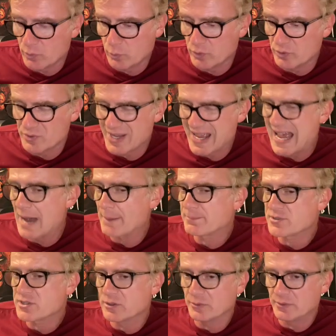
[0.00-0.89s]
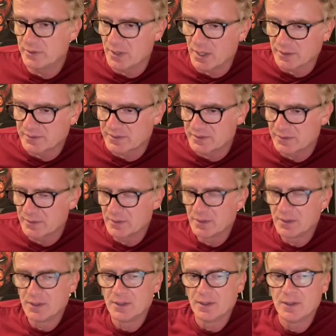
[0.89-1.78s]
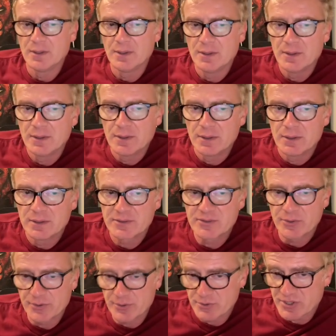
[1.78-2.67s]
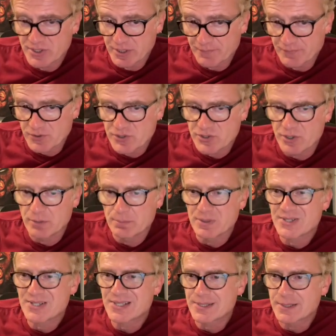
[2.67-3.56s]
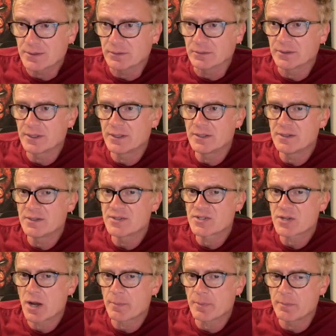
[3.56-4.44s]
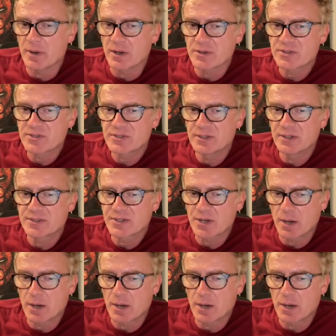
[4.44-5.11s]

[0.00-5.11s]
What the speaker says: will absolutely not. So there's a difference there, but still, it is compromised. It's